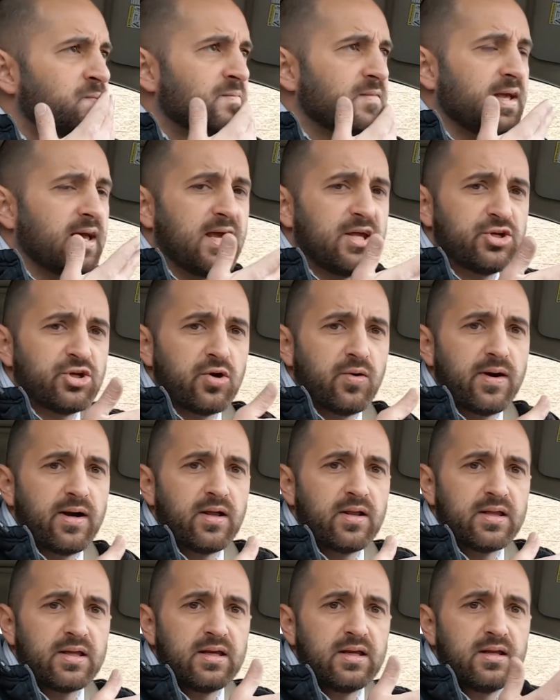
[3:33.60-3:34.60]

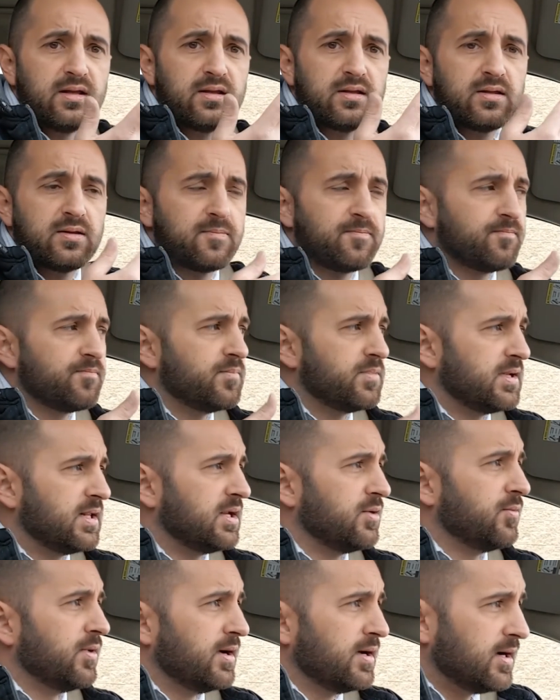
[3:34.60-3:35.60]
HOLEs. But
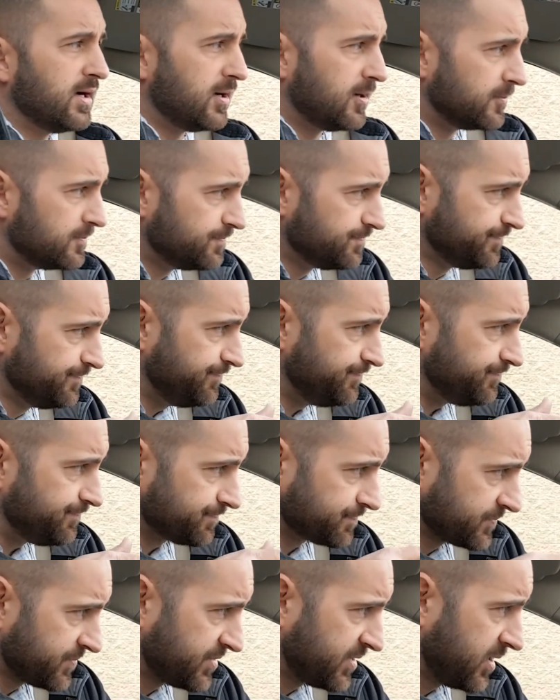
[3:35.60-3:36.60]
anyway,
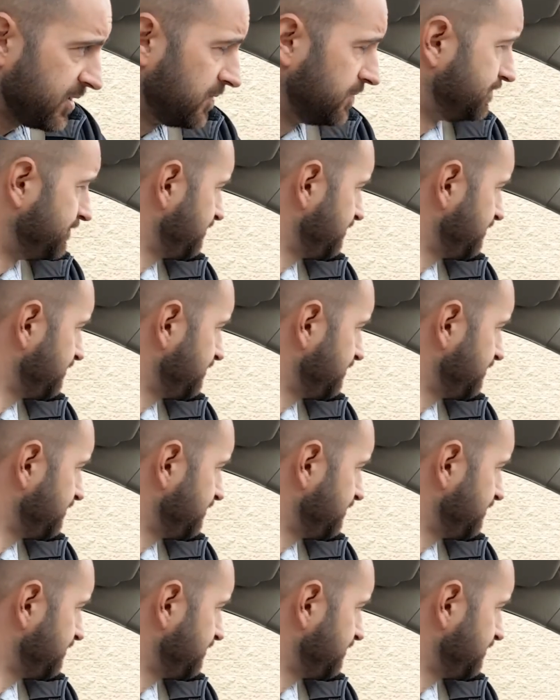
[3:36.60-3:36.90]
so